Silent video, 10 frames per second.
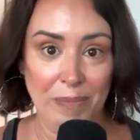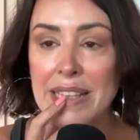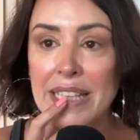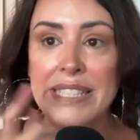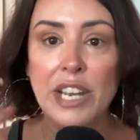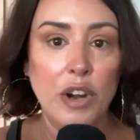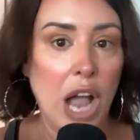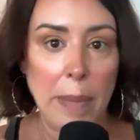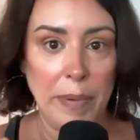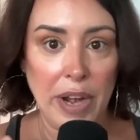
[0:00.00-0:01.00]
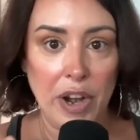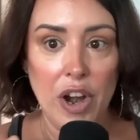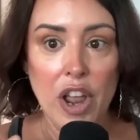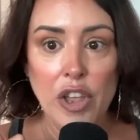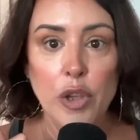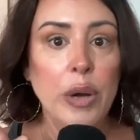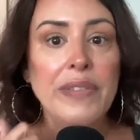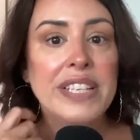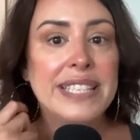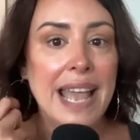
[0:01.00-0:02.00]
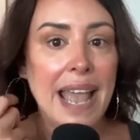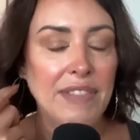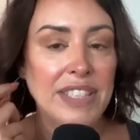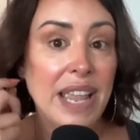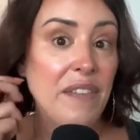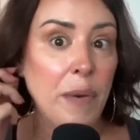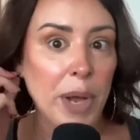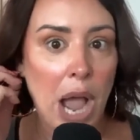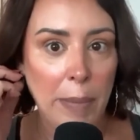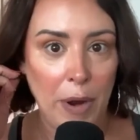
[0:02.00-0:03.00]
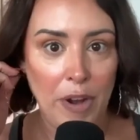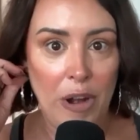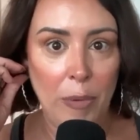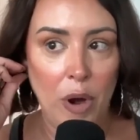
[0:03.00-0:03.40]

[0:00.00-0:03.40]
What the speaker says: Let's say you're a copywriter. You don't even have to say from a copywriter anymore.